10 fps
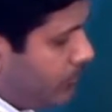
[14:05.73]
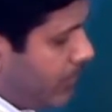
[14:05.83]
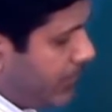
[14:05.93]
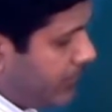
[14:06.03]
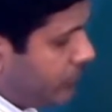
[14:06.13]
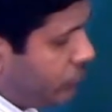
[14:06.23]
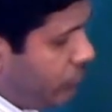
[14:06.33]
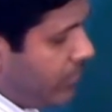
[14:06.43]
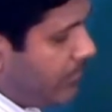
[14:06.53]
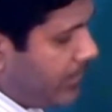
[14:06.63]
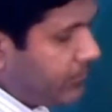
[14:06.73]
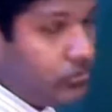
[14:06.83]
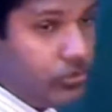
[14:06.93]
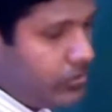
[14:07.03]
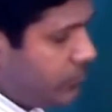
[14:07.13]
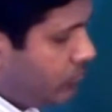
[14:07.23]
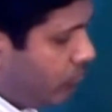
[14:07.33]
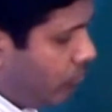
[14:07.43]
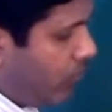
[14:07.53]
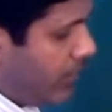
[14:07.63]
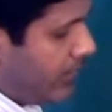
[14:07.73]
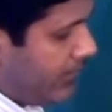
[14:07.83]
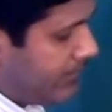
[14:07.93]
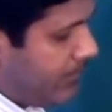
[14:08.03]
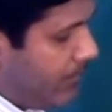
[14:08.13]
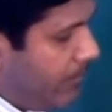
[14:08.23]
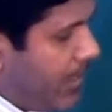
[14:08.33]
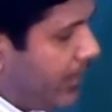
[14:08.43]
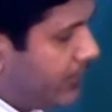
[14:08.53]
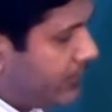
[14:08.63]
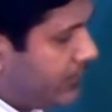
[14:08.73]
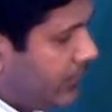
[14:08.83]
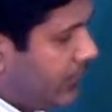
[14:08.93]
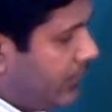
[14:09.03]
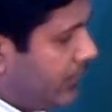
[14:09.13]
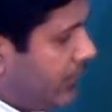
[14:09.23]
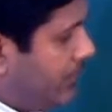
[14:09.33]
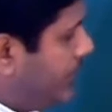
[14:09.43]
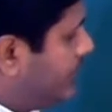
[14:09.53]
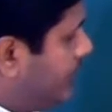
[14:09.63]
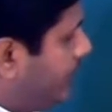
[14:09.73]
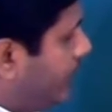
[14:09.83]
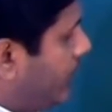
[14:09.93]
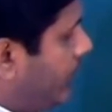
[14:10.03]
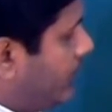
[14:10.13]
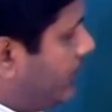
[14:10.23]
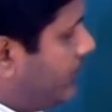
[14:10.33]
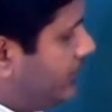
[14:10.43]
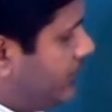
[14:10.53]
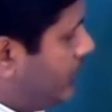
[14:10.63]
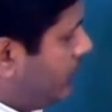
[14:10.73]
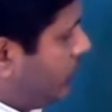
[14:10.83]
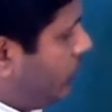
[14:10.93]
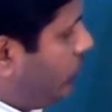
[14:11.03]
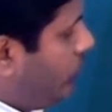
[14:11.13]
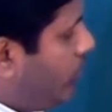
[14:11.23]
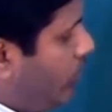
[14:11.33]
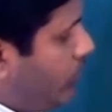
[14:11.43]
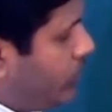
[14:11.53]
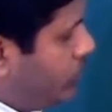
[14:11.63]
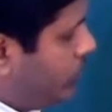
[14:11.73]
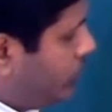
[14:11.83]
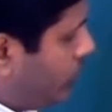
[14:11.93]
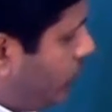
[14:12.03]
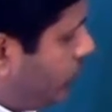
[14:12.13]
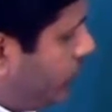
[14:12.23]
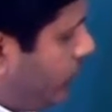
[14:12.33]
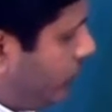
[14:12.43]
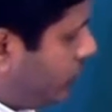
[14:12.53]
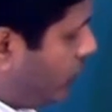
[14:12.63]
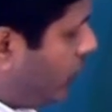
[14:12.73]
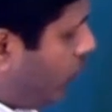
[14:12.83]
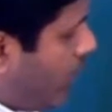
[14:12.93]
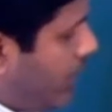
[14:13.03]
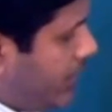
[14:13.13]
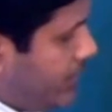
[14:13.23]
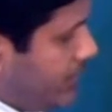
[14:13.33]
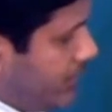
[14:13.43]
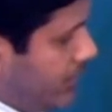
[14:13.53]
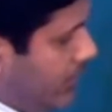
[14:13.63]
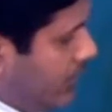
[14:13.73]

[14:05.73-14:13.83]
Minus 3 minus 2 is 1. That's my balance. That means this 3 over 2 is also equals to 1.